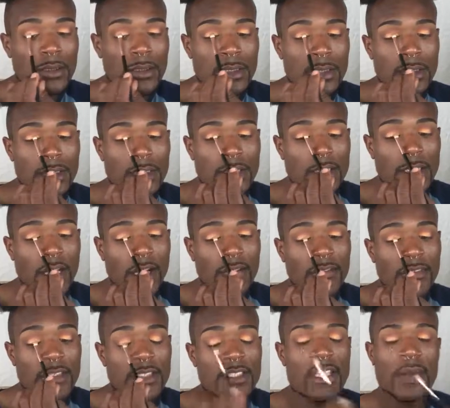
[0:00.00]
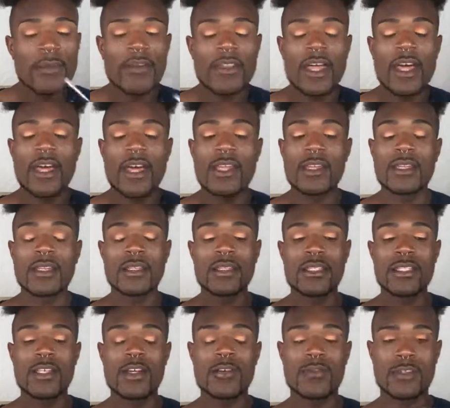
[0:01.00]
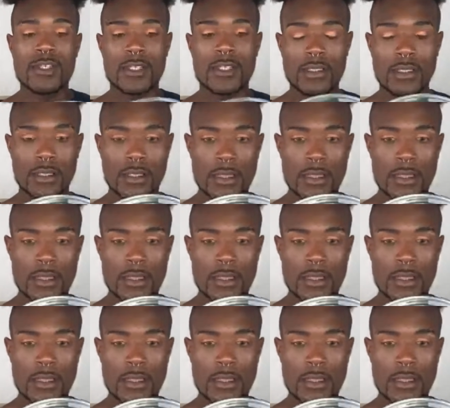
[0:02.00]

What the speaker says: Just to soften some of that silver.